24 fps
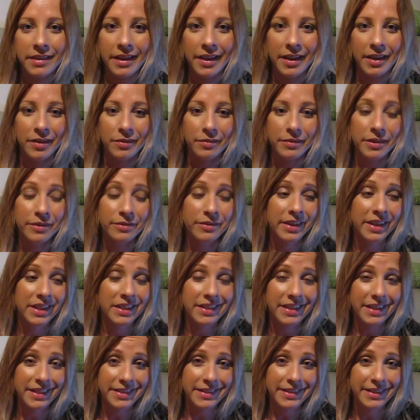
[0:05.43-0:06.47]
a
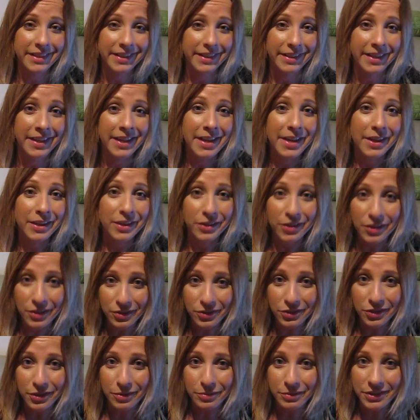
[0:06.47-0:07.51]
fantastic
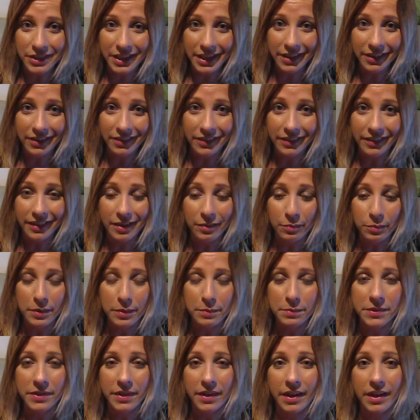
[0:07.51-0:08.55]
YouTube channel and
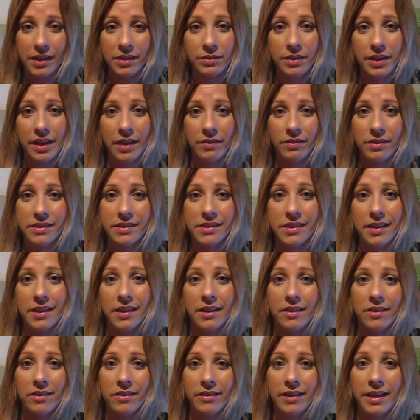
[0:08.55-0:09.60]
website. If you haven't seen
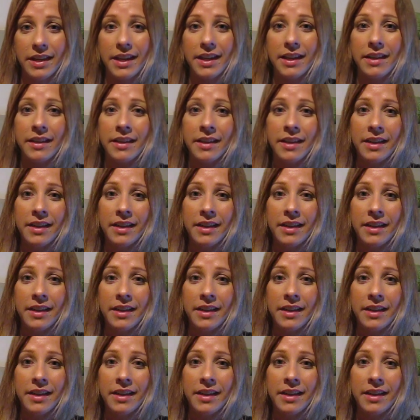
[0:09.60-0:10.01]
it already,